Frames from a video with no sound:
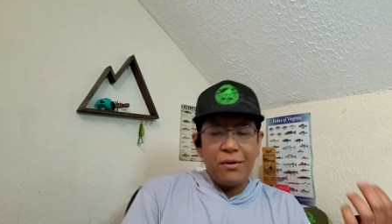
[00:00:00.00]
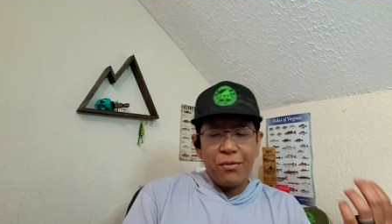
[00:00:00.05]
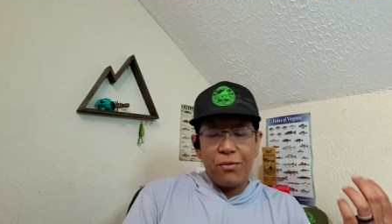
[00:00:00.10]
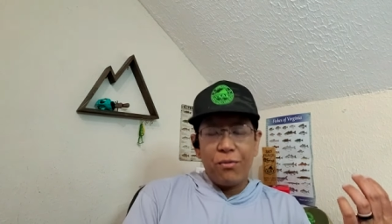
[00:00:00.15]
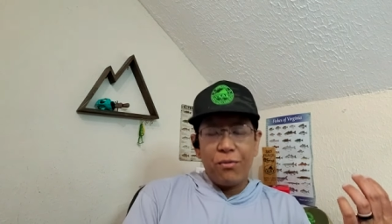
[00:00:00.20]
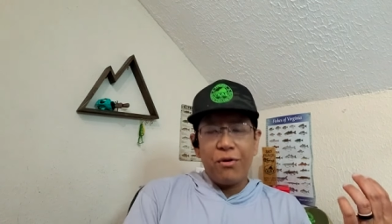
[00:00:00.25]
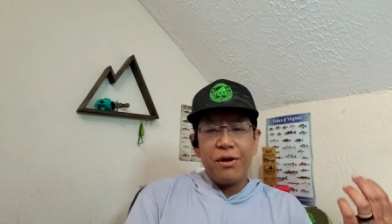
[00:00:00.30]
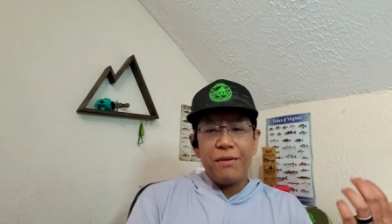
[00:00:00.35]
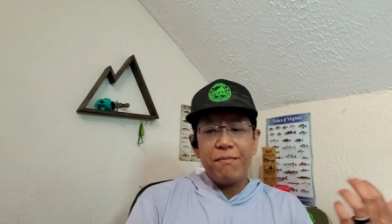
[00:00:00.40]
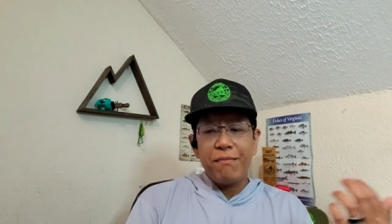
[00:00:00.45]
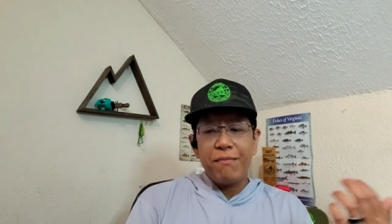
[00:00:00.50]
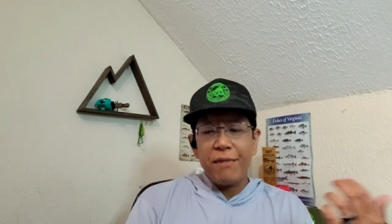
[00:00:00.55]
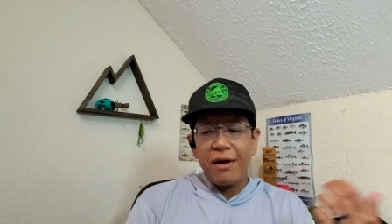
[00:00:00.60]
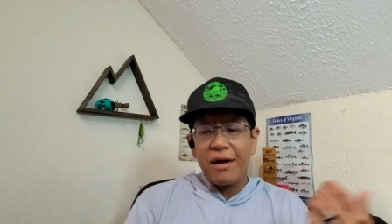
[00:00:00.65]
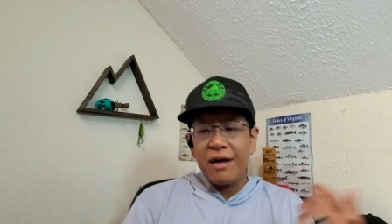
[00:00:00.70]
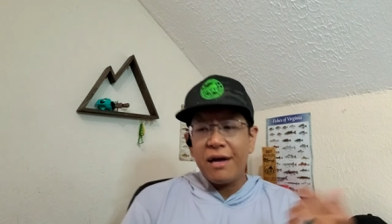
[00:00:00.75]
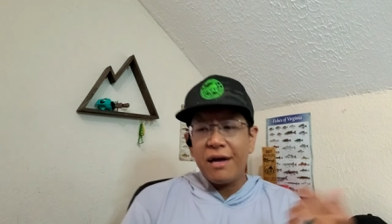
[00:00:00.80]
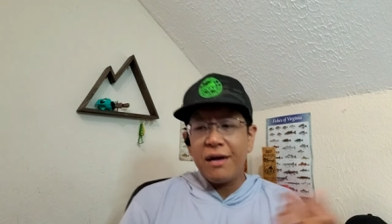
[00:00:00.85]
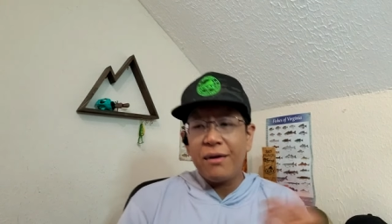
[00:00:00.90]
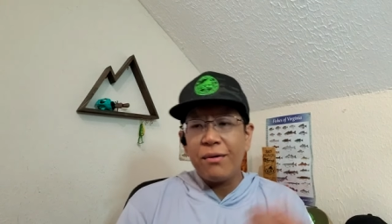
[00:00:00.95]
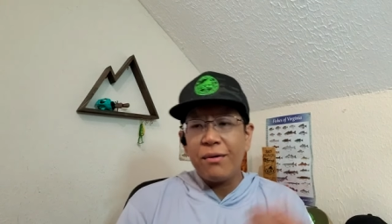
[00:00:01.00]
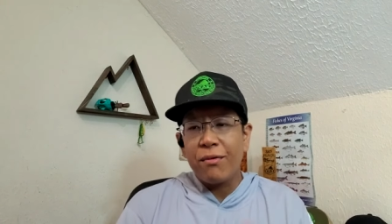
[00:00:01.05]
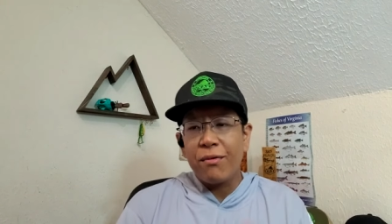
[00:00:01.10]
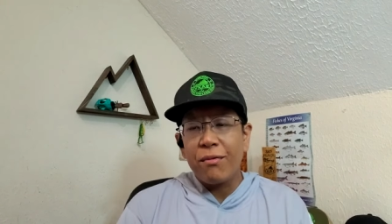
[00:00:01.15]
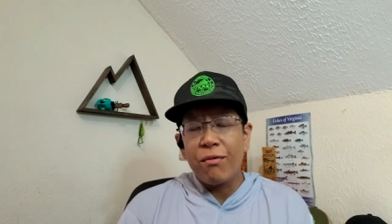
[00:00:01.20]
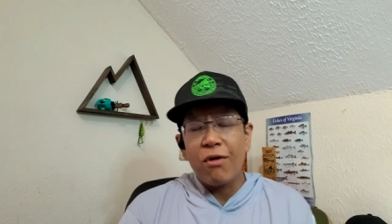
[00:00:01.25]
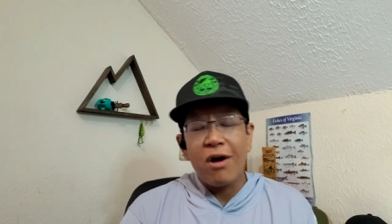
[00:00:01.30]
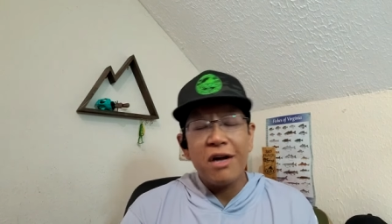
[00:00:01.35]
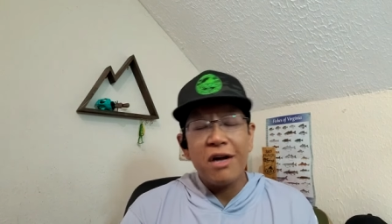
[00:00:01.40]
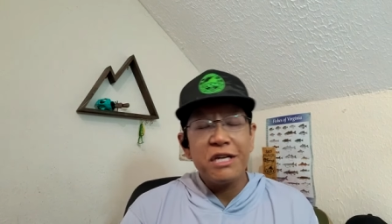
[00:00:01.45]
what my
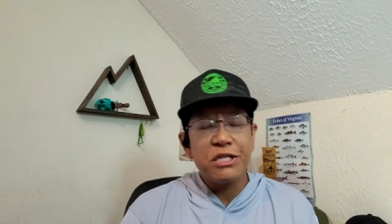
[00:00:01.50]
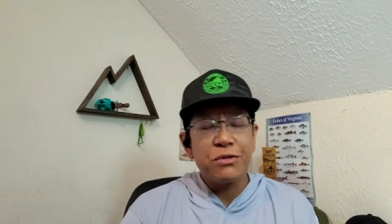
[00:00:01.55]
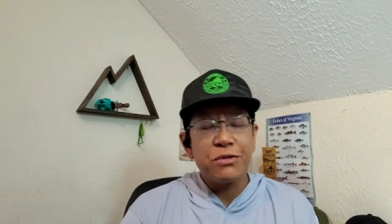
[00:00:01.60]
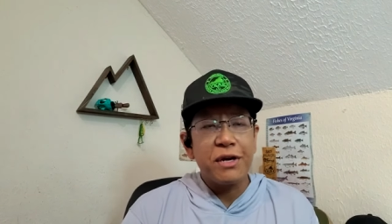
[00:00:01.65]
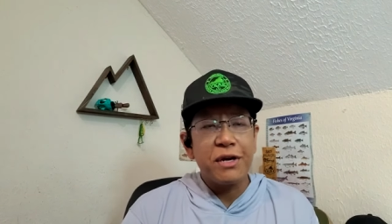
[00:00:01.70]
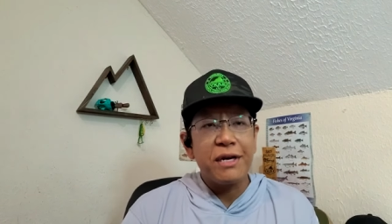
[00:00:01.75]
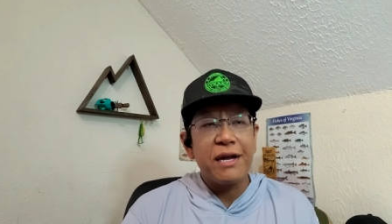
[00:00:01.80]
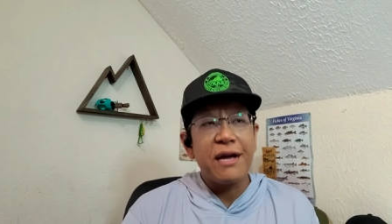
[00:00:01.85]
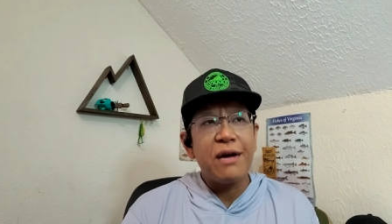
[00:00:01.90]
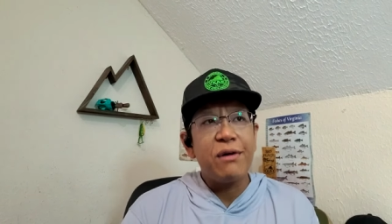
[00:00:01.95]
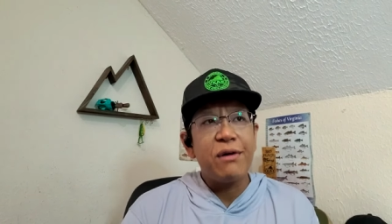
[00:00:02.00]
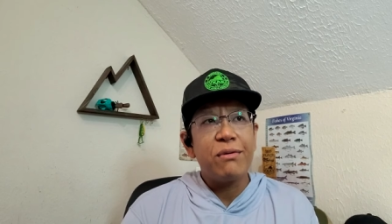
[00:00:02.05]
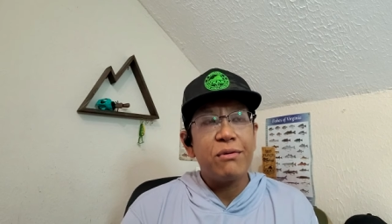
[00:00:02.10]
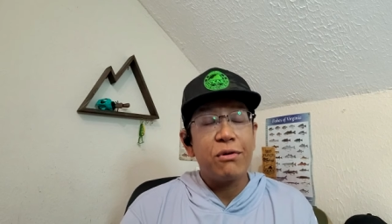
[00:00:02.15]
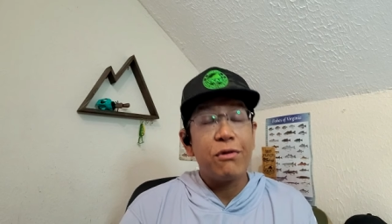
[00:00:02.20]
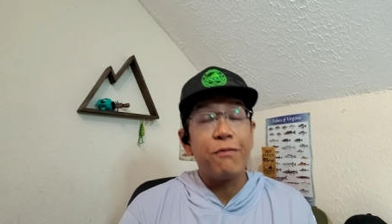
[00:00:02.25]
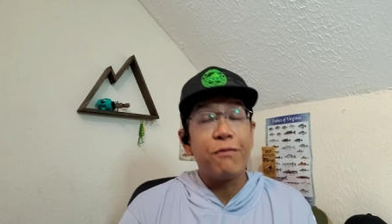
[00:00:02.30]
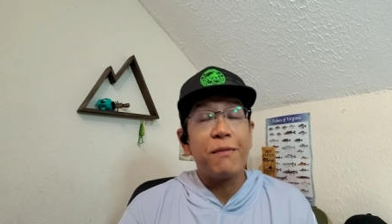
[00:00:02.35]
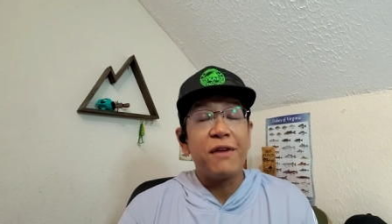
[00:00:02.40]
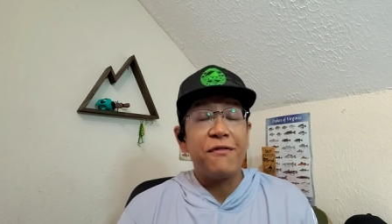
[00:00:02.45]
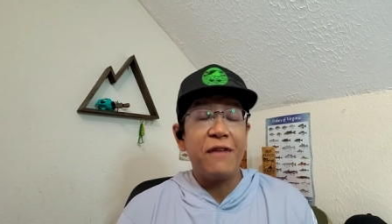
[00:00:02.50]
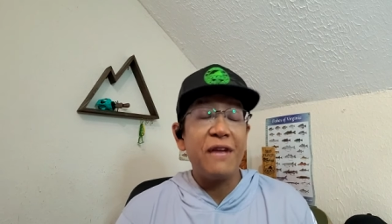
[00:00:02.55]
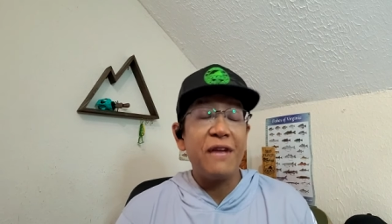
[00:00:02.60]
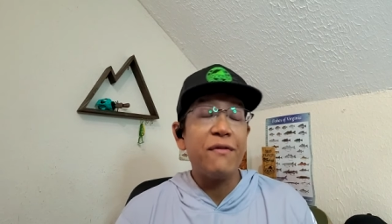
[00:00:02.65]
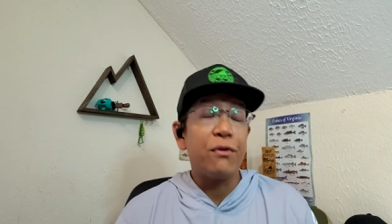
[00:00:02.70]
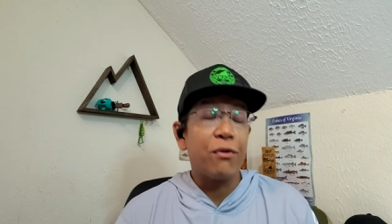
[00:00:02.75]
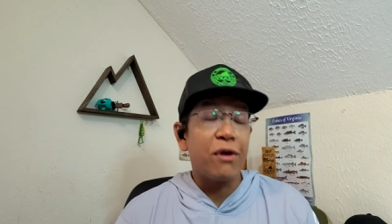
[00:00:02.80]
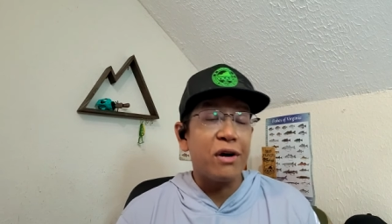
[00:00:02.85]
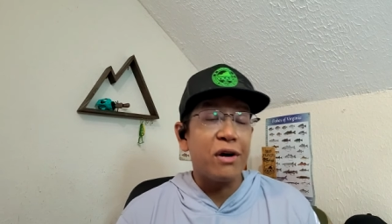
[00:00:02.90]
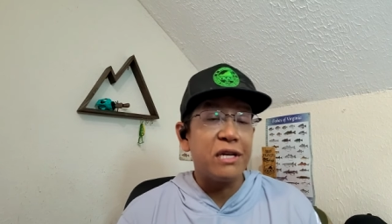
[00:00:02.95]
rod is right now, or my
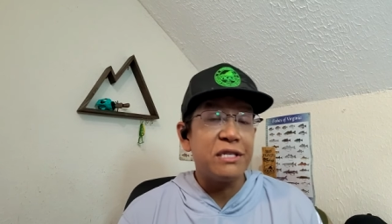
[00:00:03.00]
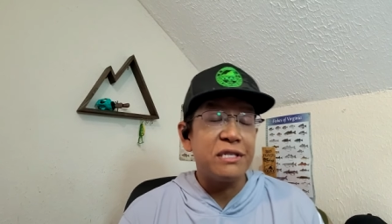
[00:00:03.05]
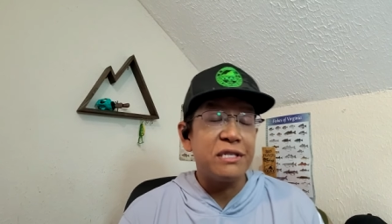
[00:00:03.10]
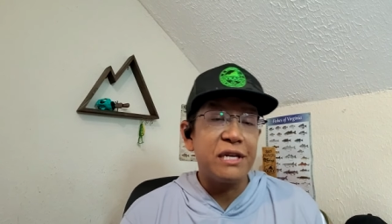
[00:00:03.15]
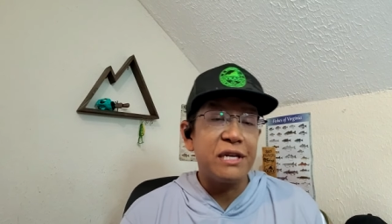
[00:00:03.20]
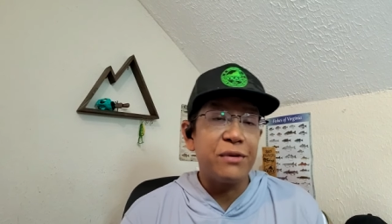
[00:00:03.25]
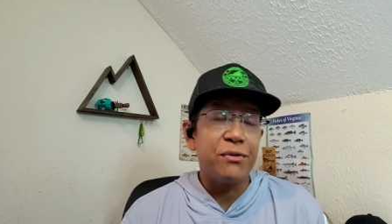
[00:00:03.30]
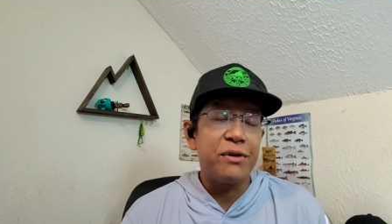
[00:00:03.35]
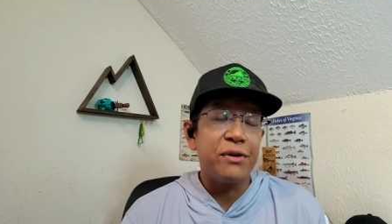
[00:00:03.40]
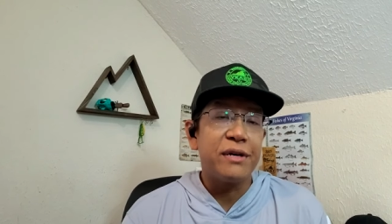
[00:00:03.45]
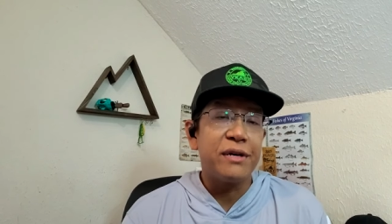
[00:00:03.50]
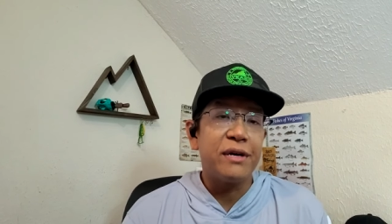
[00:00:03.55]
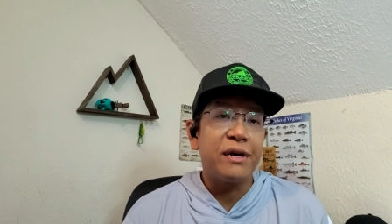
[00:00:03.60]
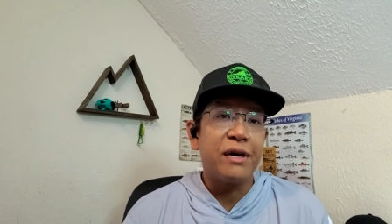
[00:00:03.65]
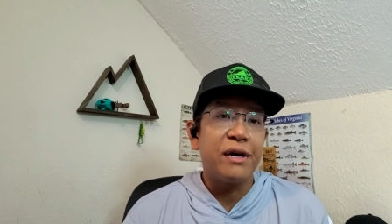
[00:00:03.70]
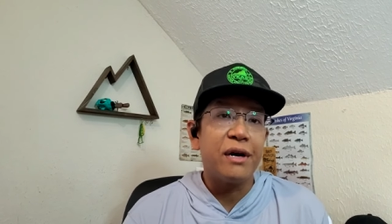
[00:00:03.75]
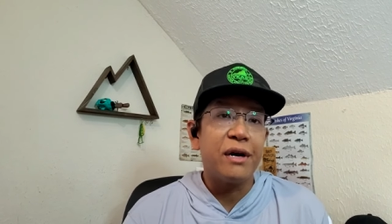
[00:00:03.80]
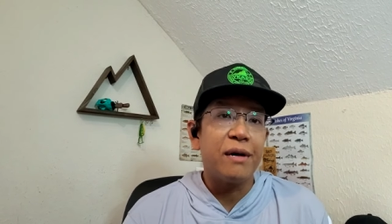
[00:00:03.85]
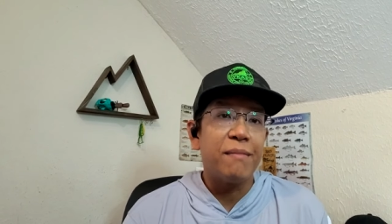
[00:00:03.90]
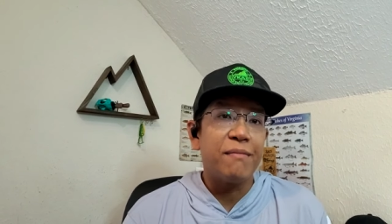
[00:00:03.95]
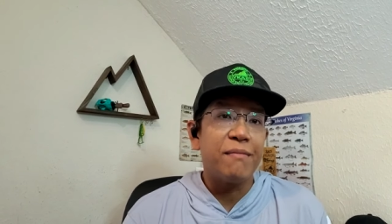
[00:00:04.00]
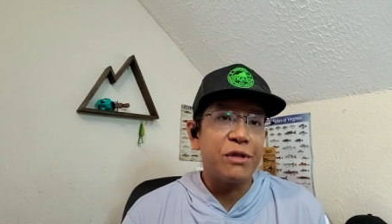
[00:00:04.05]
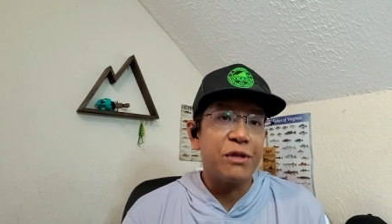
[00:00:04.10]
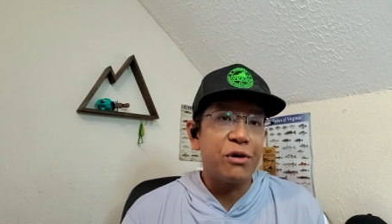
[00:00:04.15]
favorite rods anyway, um,